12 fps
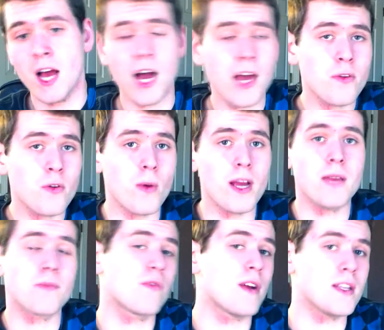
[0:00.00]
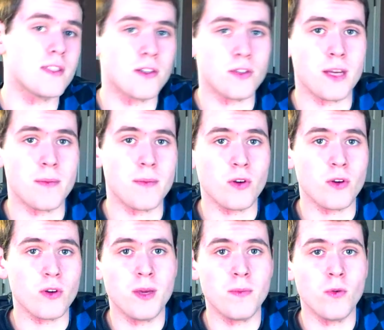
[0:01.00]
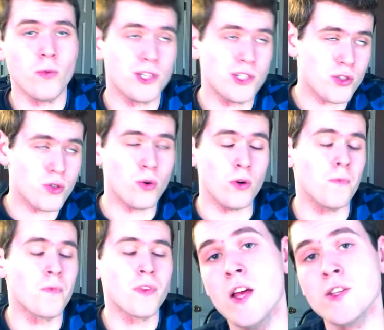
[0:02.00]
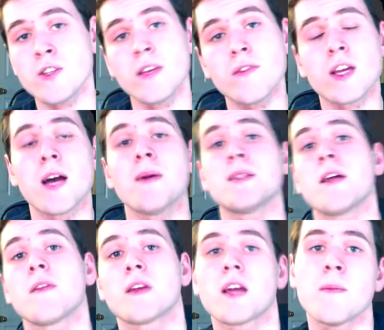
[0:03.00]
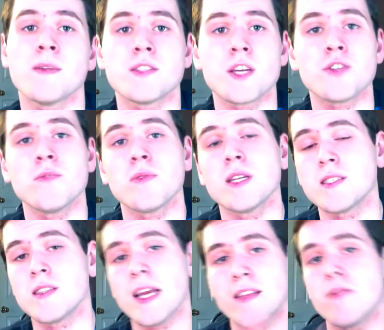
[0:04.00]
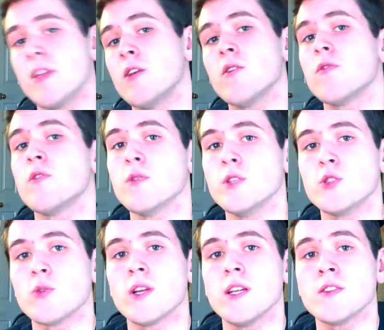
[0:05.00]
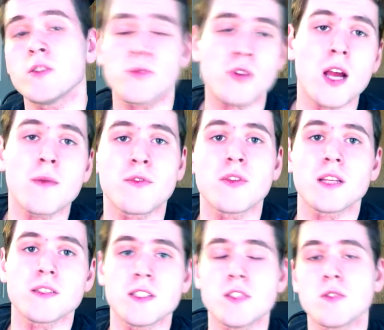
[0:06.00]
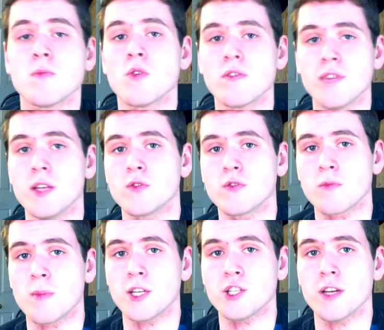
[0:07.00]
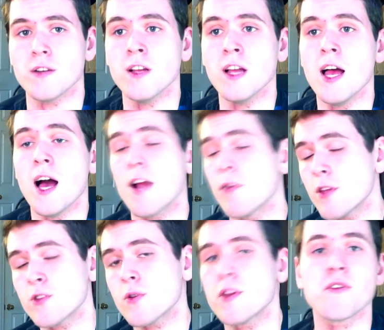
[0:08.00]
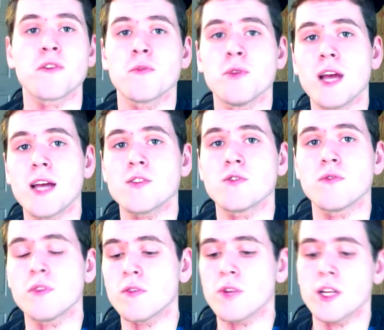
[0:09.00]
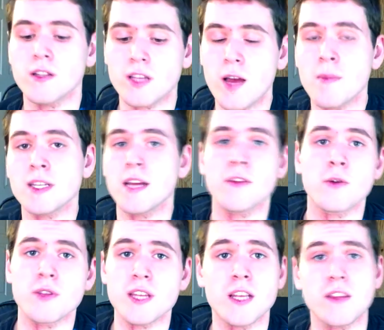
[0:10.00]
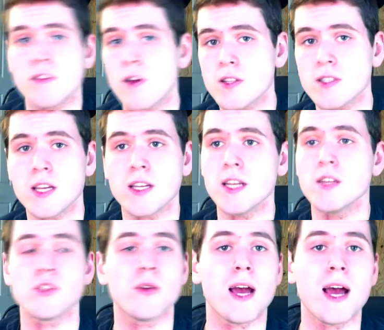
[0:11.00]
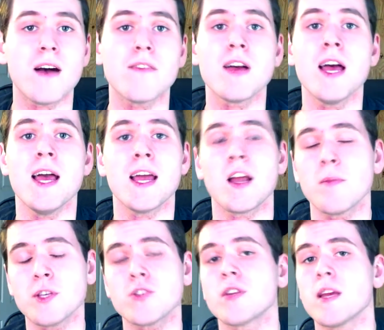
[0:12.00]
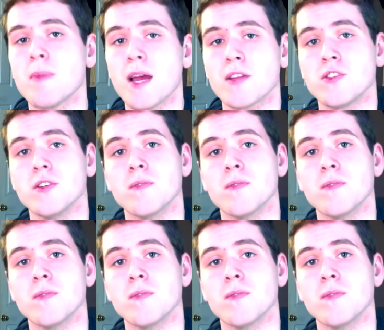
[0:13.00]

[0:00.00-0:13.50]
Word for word: Either way, it provides entertainment for other people, which is cool. So leave a comment down in the comment section, please like the video if you enjoyed it, and subscribe if you'd like to see some more videos from my channel. I really enjoy hearing from you guys, so feel free to comment down there with any thoughts, ideas you have, and I'll be sure to get back to